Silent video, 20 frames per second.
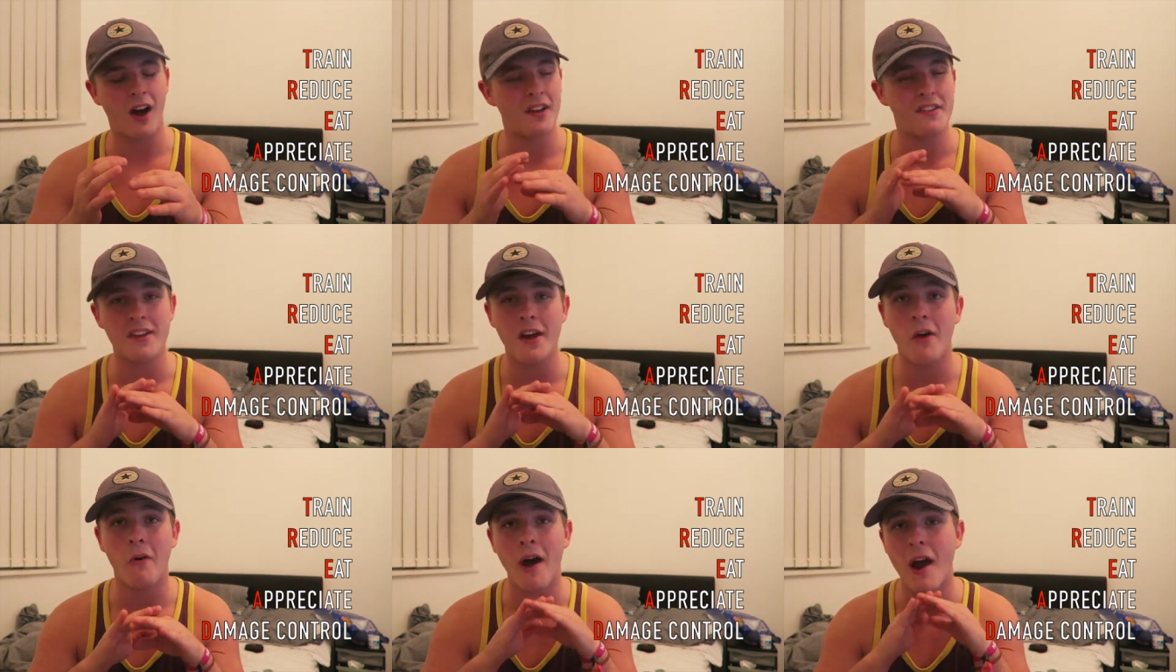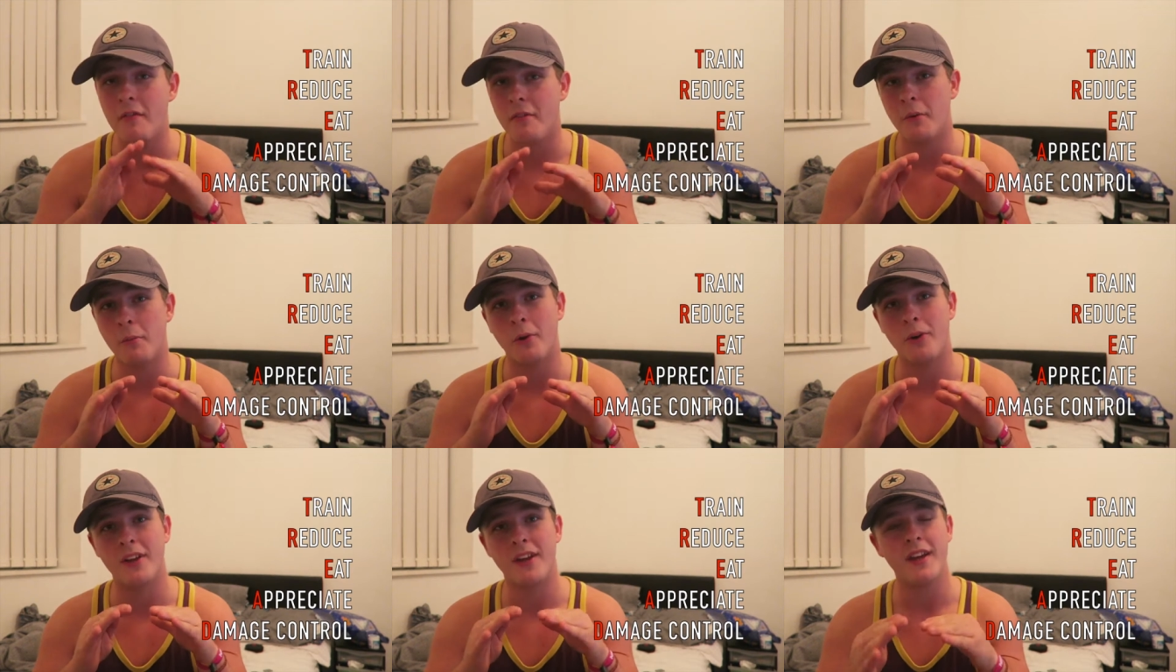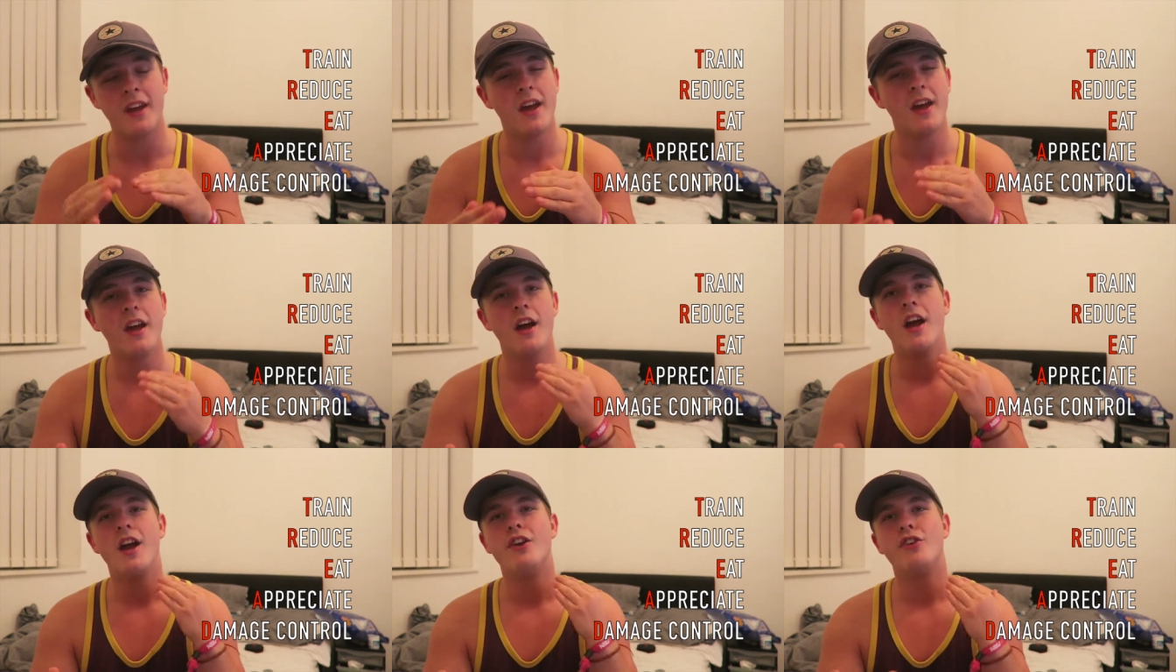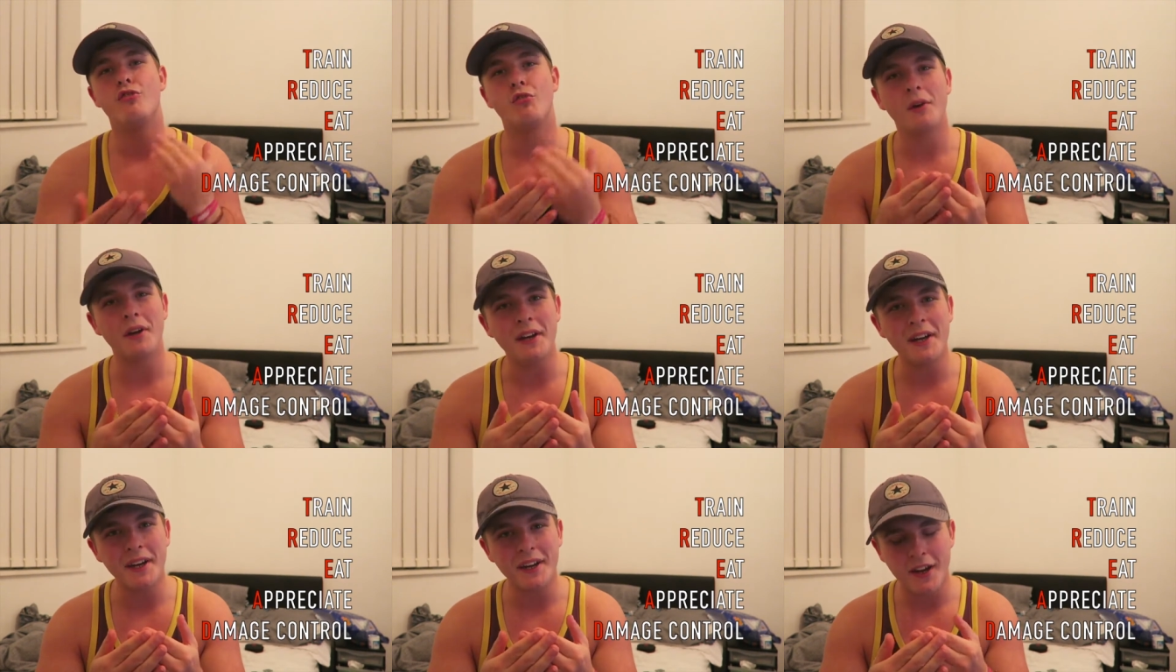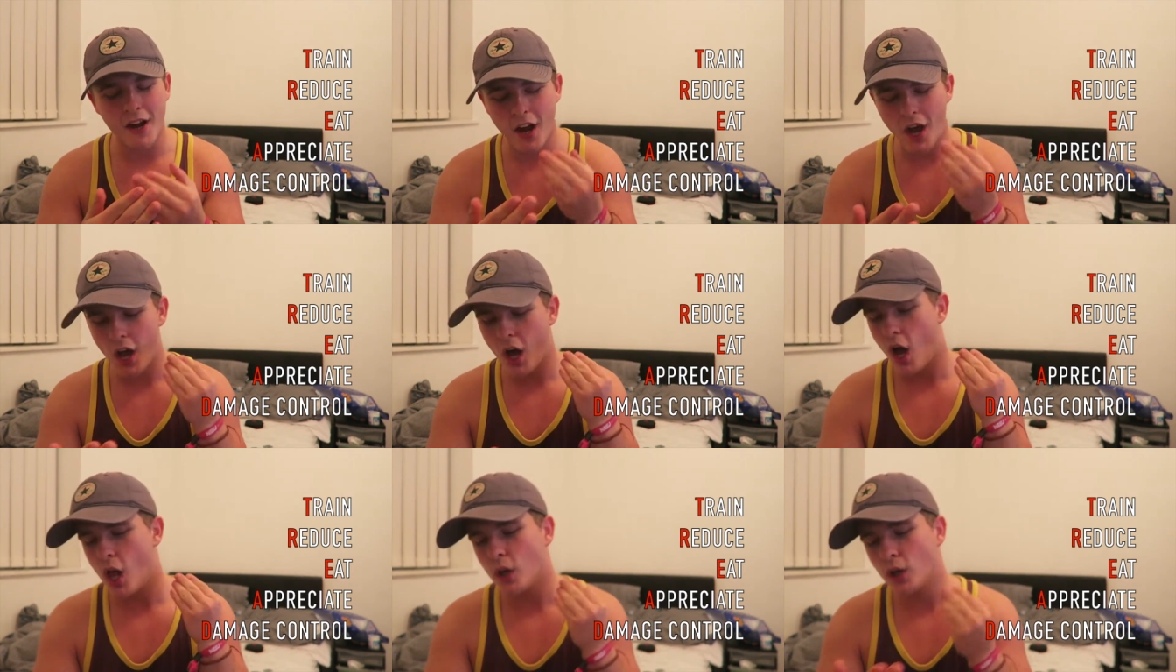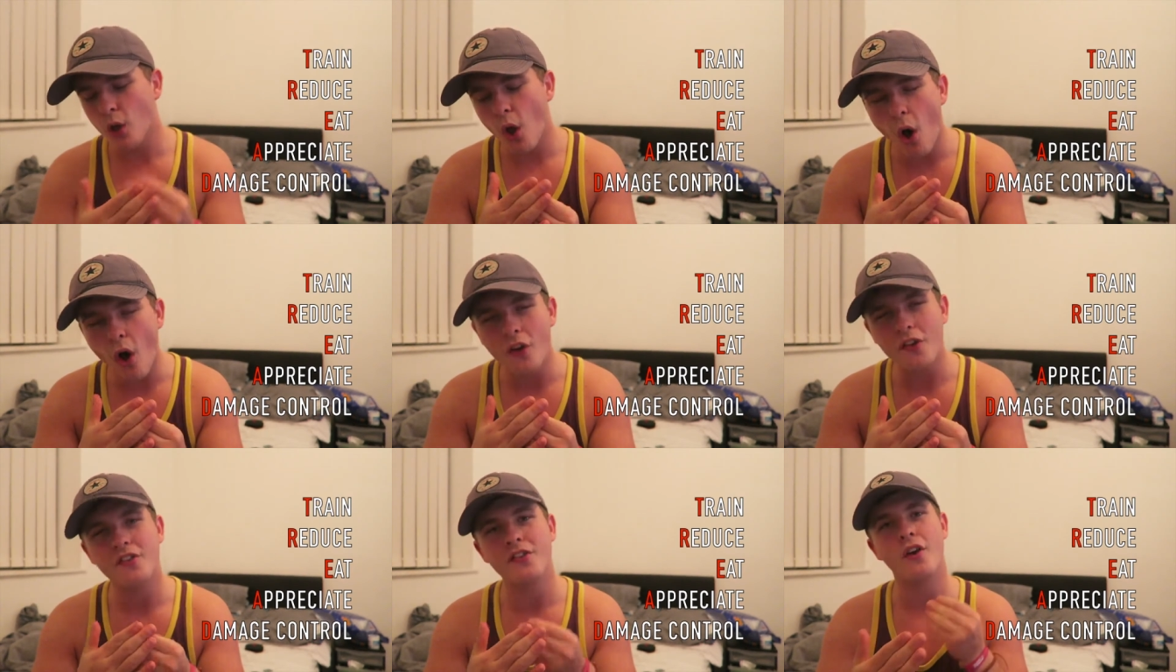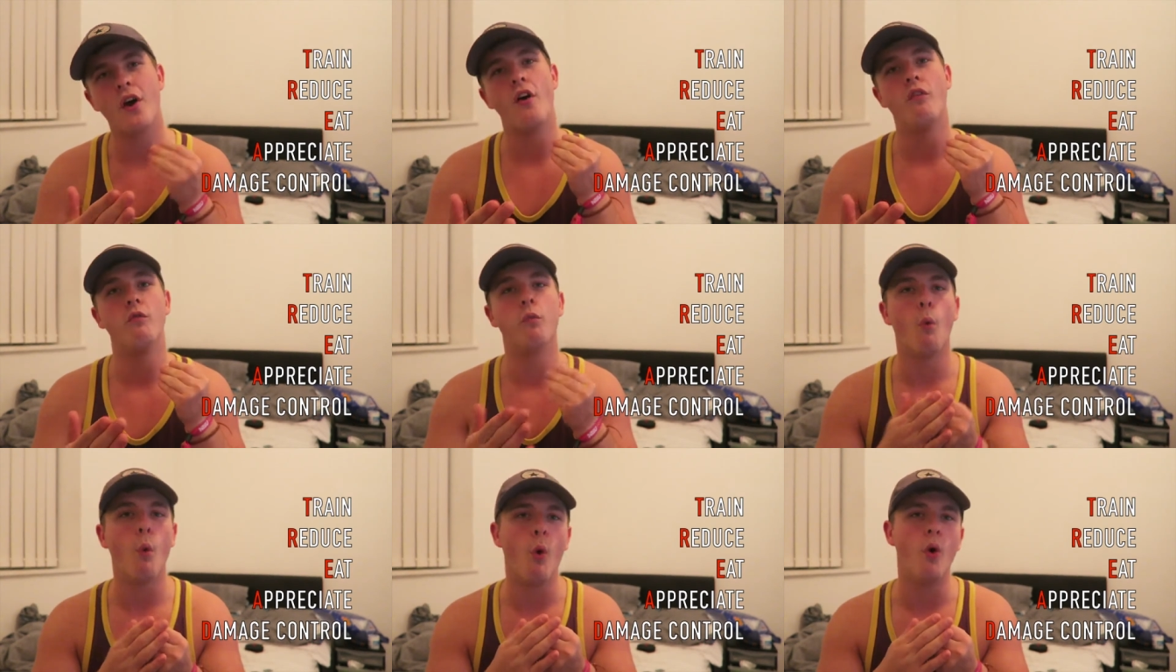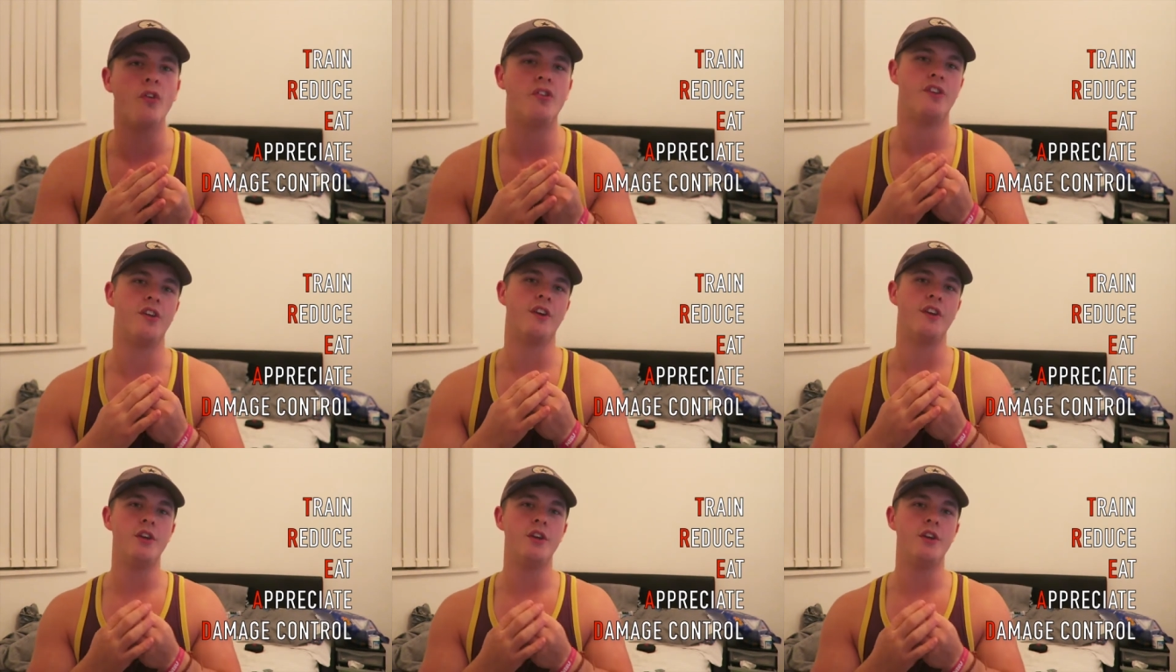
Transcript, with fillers: I tell everybody, drink lots of water.